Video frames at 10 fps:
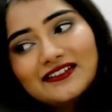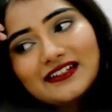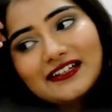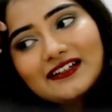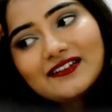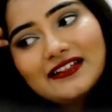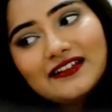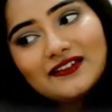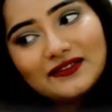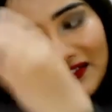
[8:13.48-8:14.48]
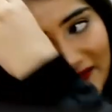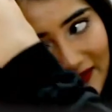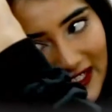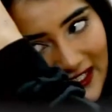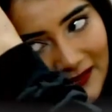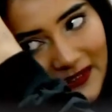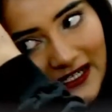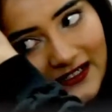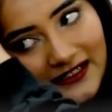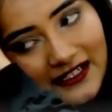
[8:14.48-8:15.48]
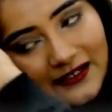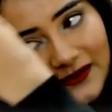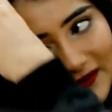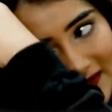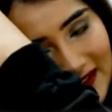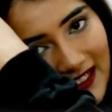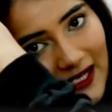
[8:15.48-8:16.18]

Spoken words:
Alright, so let's do the front part now.